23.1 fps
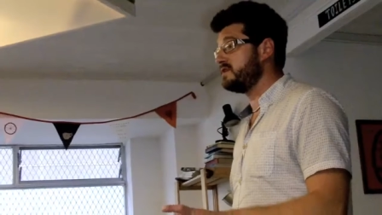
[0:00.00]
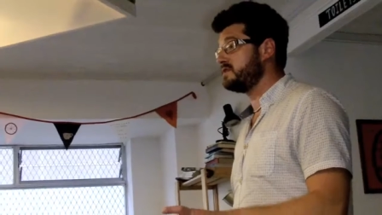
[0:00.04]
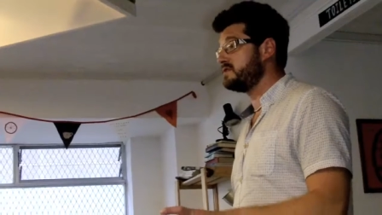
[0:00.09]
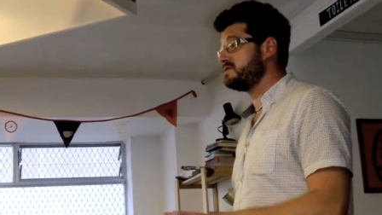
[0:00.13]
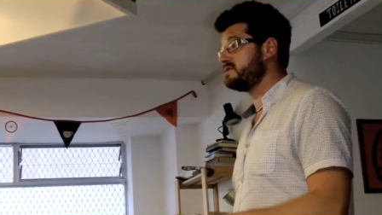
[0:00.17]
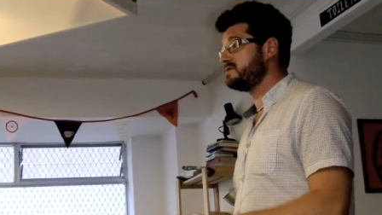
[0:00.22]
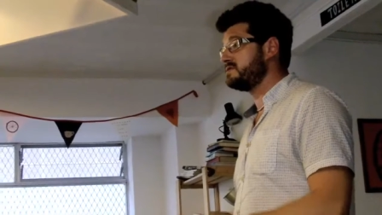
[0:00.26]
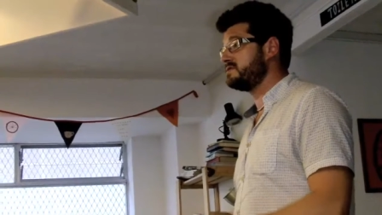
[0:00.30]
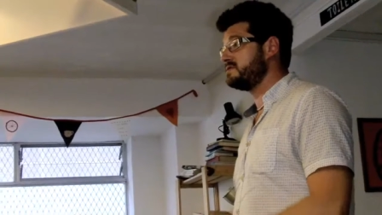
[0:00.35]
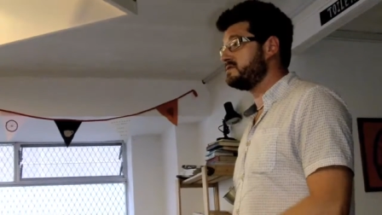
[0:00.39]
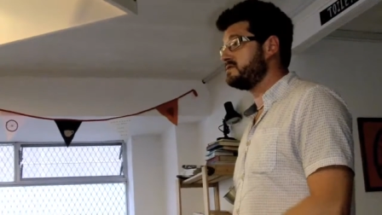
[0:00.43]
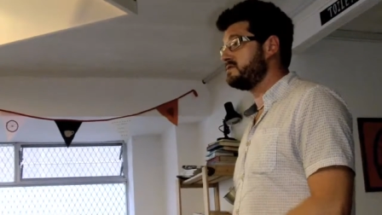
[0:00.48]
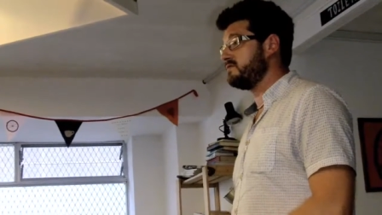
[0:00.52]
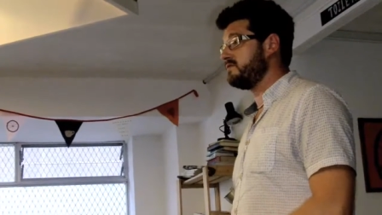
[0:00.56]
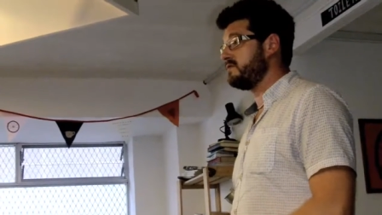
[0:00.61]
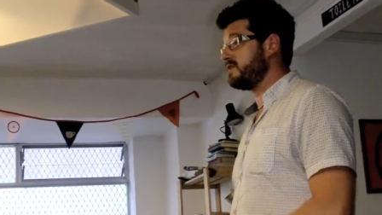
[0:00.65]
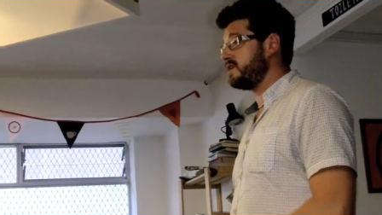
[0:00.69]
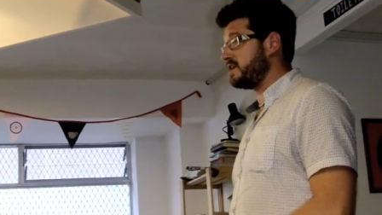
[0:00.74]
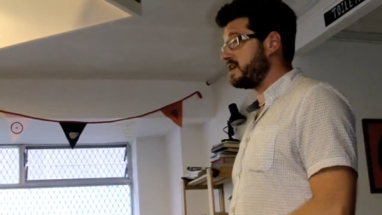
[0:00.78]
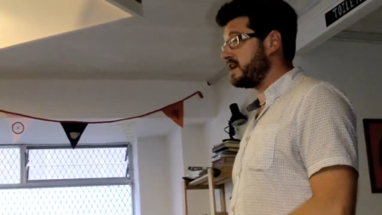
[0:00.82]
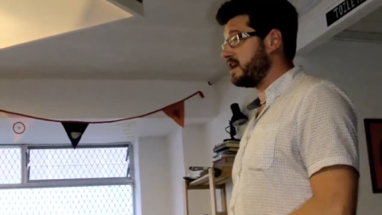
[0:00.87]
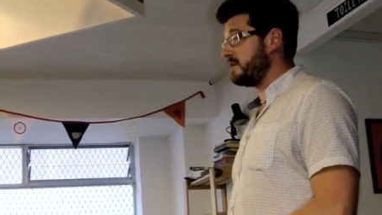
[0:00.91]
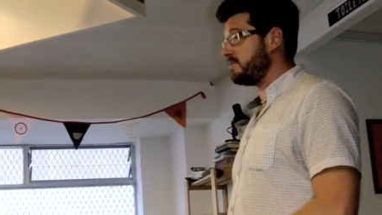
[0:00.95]
There's some
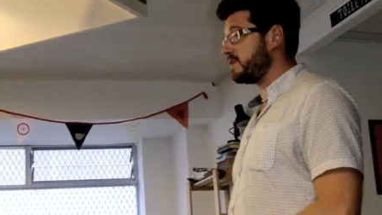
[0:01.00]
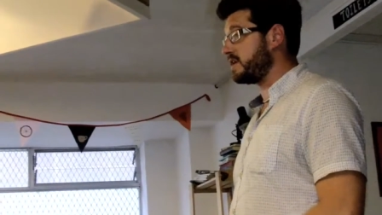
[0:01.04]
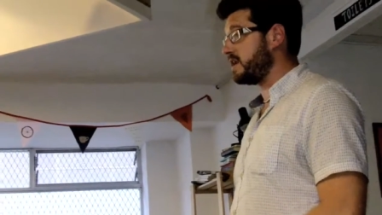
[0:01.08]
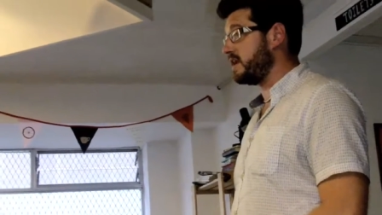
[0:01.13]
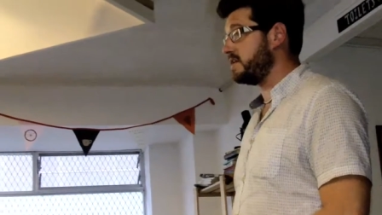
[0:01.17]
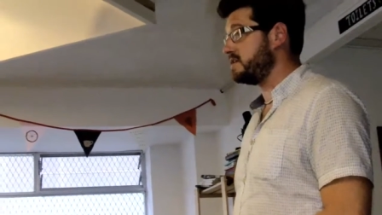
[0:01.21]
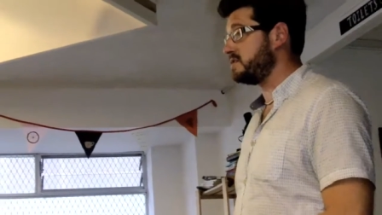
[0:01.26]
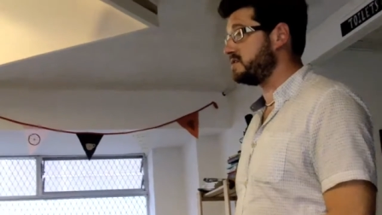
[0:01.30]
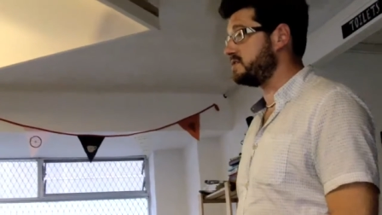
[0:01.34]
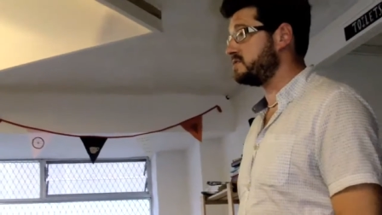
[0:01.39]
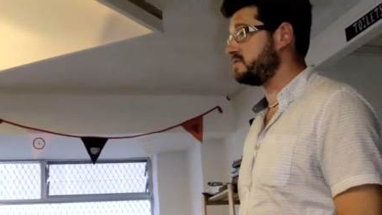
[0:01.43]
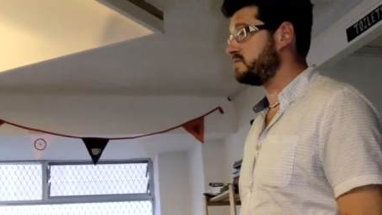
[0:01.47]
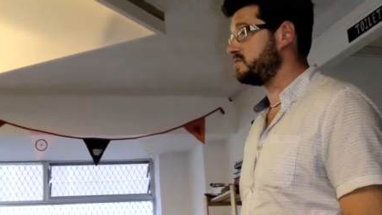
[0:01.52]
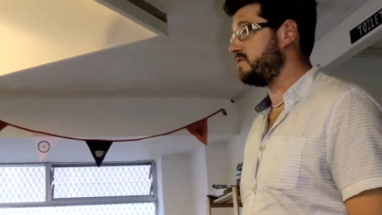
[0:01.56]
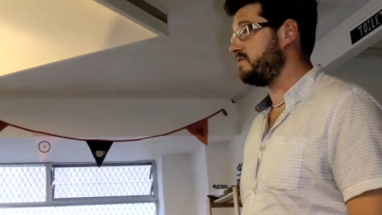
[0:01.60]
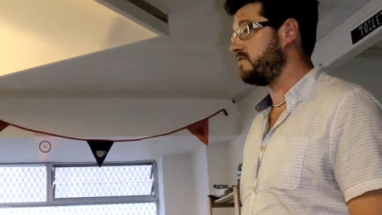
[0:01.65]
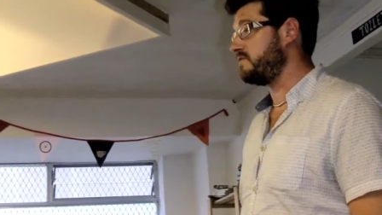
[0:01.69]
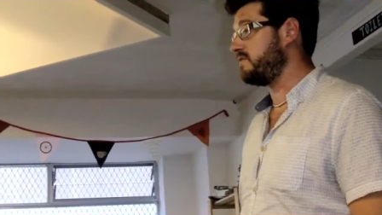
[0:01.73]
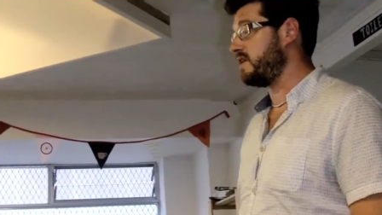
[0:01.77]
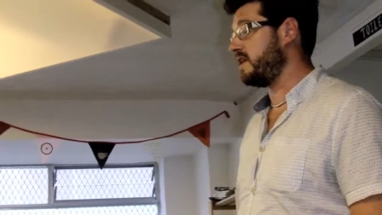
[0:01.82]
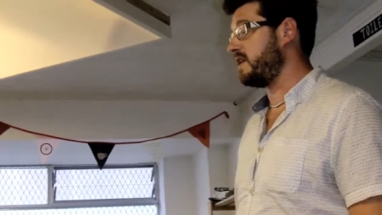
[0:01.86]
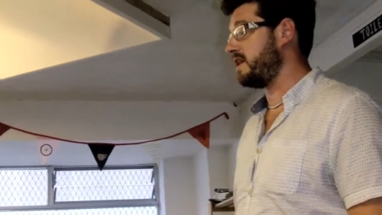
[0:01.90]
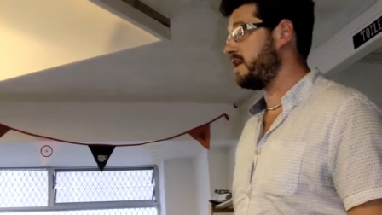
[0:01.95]
funding applications
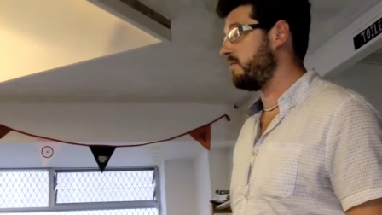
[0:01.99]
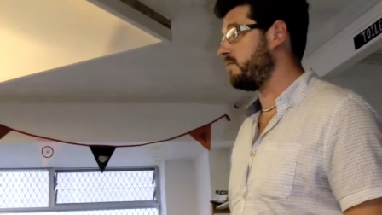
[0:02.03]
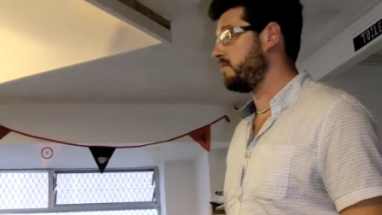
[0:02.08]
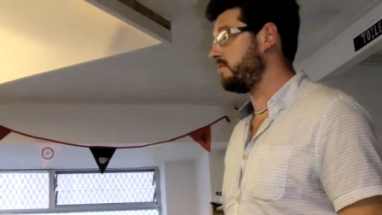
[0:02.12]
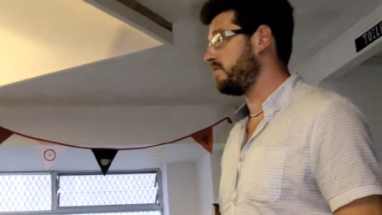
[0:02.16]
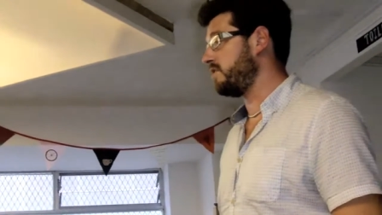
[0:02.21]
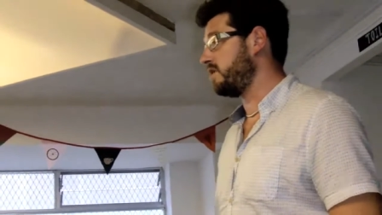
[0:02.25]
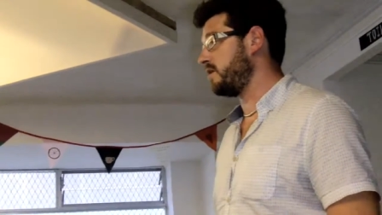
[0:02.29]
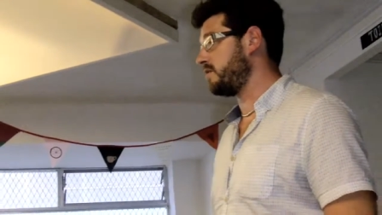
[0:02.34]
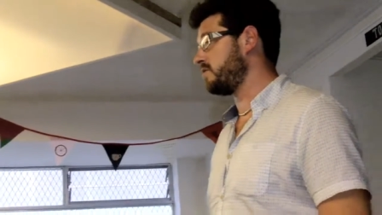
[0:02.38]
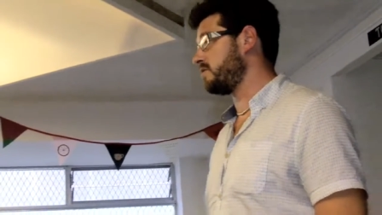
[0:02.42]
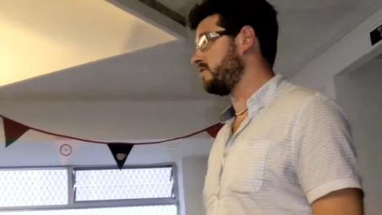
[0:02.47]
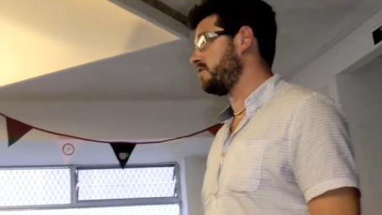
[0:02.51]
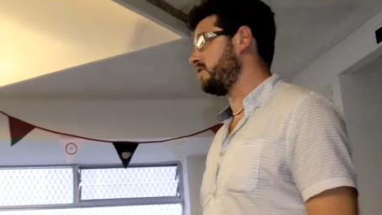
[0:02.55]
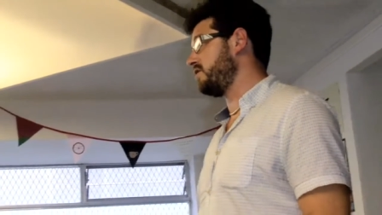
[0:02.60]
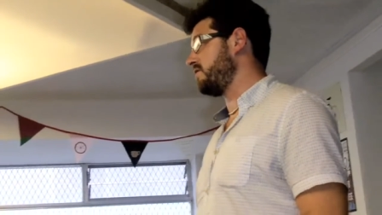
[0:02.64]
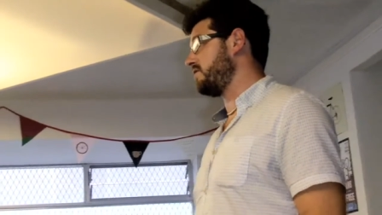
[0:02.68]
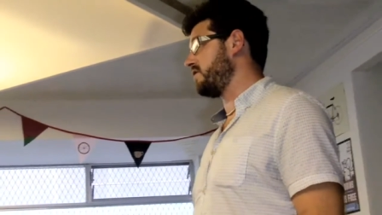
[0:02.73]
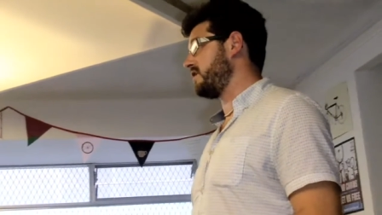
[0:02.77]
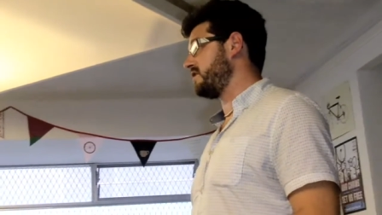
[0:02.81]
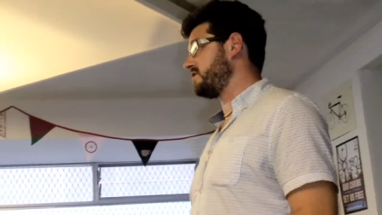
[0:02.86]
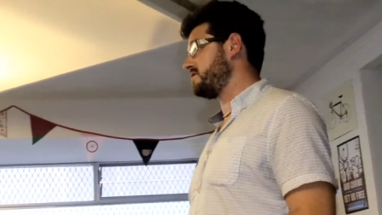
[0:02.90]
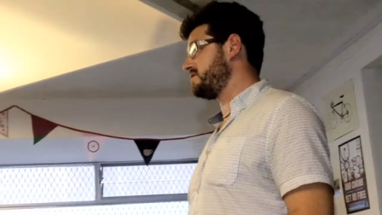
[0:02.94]
with local
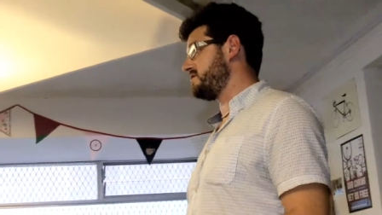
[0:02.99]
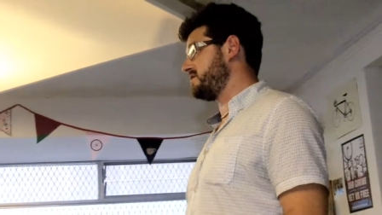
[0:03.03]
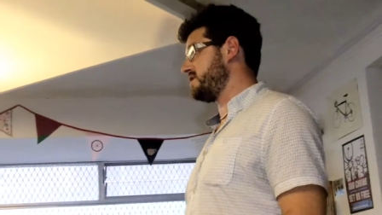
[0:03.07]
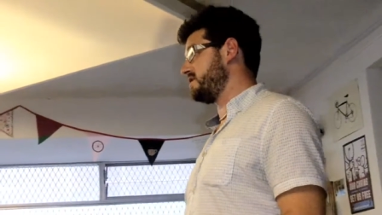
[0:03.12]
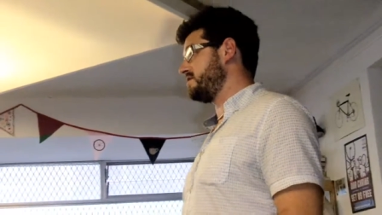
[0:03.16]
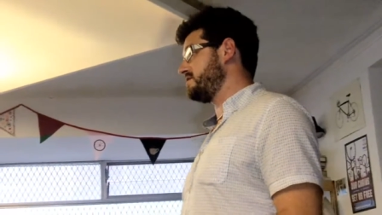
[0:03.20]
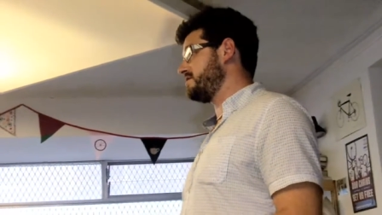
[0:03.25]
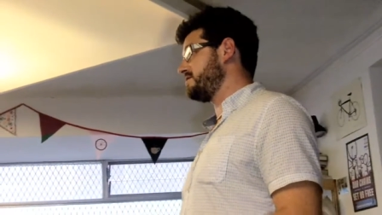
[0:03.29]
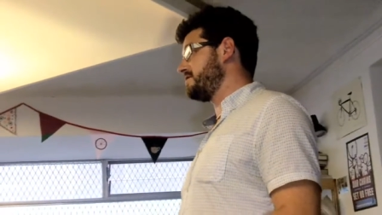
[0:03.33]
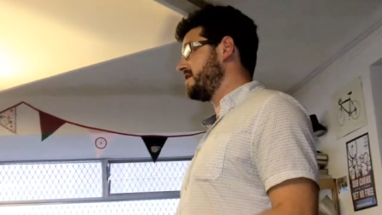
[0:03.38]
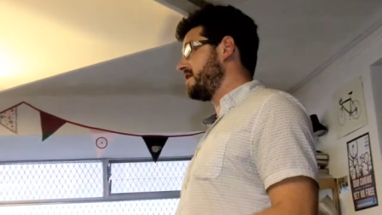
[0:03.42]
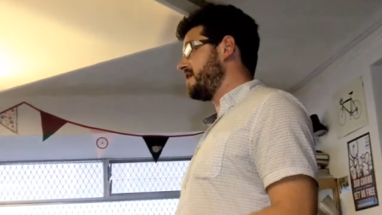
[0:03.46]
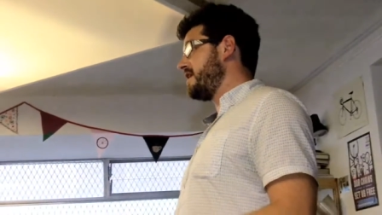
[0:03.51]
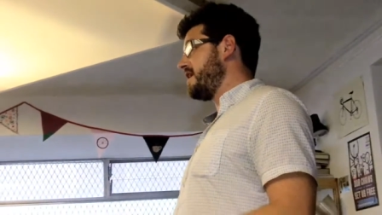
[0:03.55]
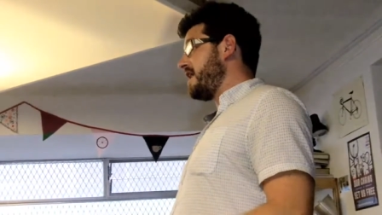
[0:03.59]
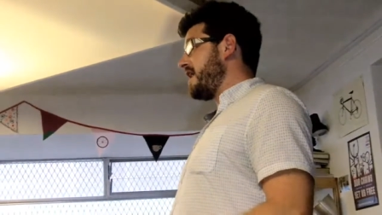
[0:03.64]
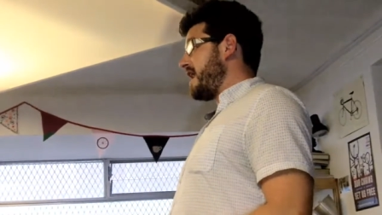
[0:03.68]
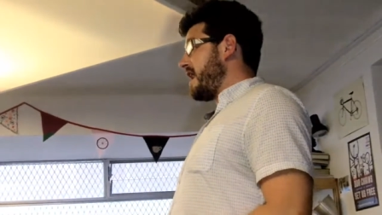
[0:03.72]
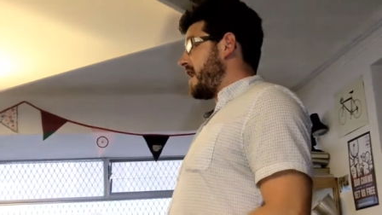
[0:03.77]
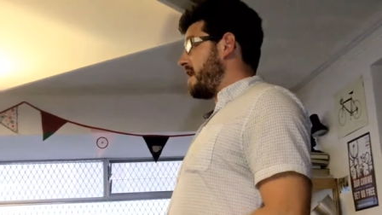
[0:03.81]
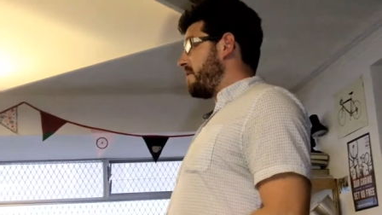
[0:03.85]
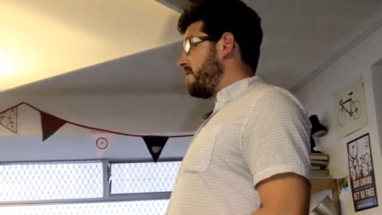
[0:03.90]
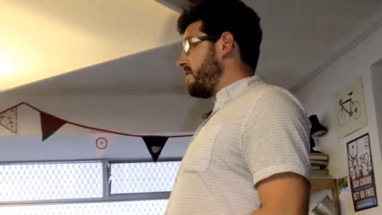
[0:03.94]
universities,
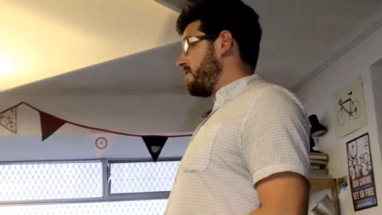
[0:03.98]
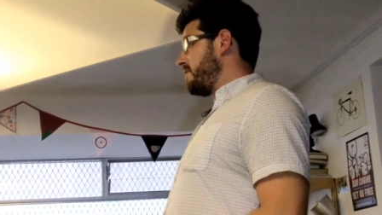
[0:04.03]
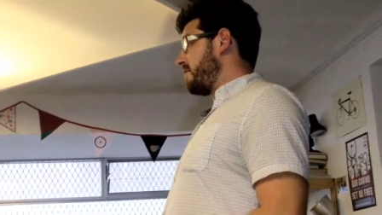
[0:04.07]
and